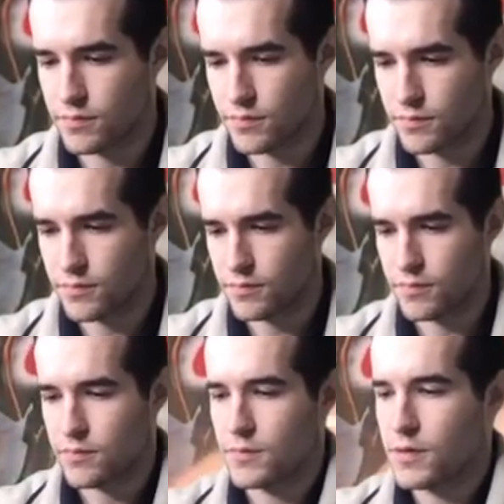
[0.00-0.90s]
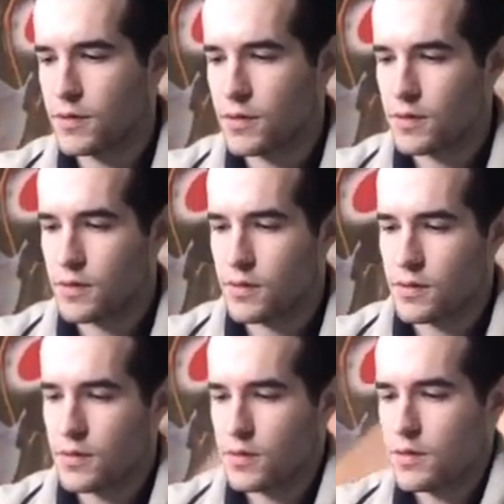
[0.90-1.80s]

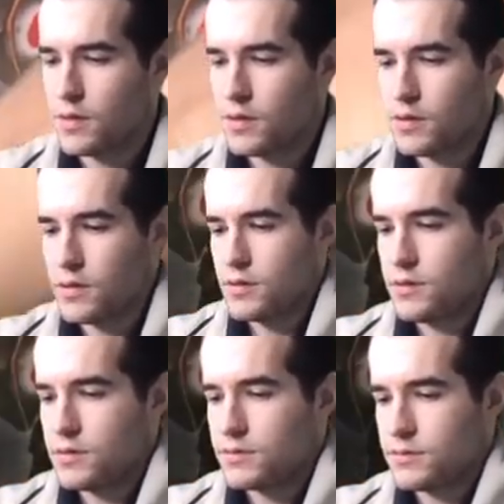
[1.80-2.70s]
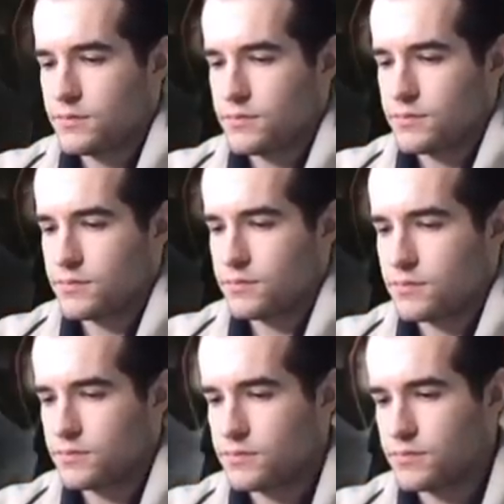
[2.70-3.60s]

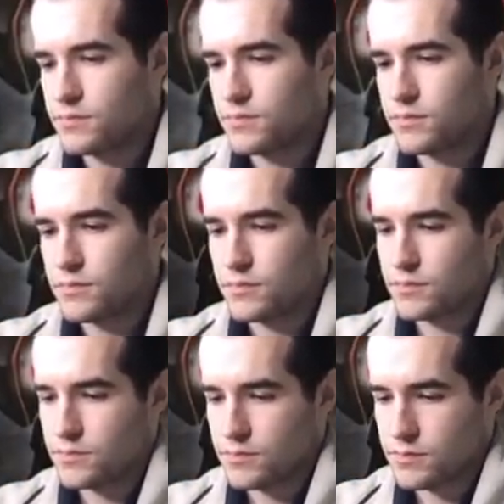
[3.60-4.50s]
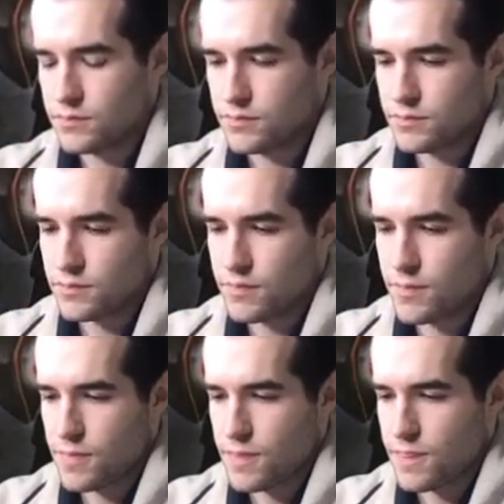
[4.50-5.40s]

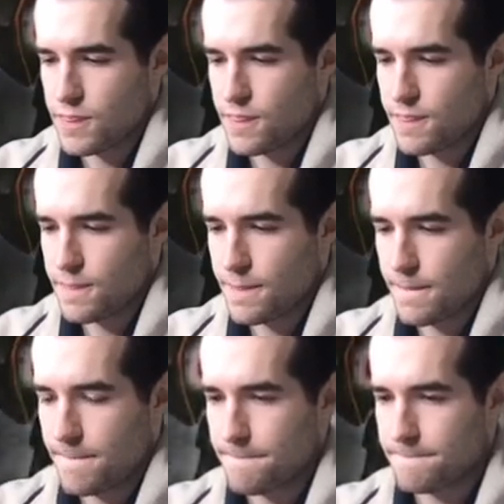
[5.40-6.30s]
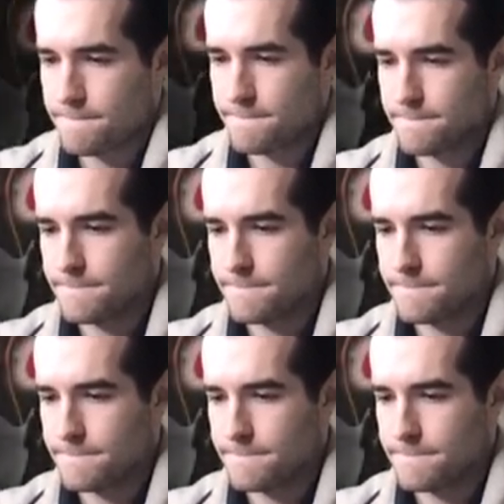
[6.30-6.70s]
Nobody speaks.